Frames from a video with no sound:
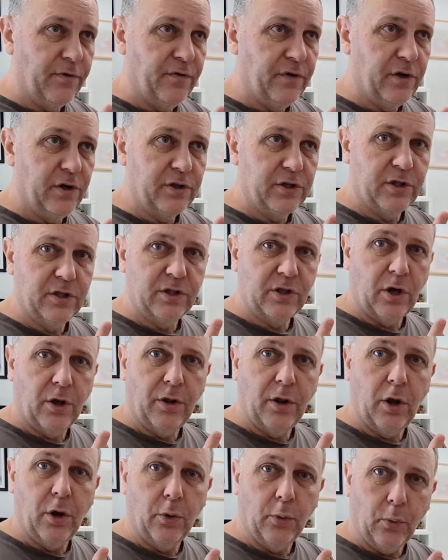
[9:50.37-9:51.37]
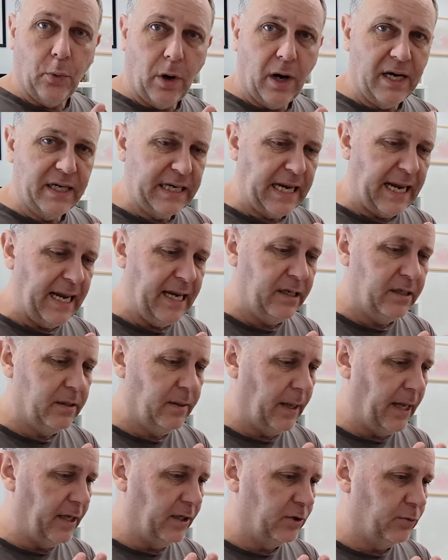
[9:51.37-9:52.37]
versions on her right hand
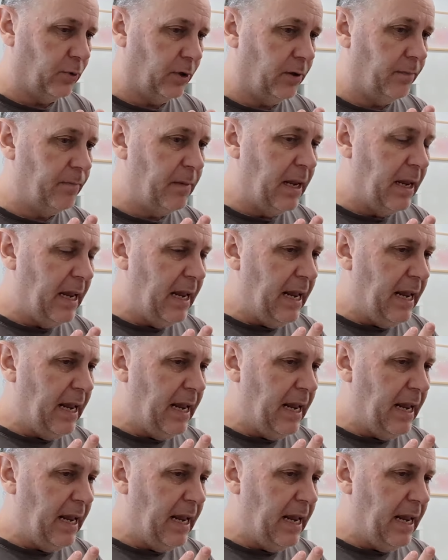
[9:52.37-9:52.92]
as well.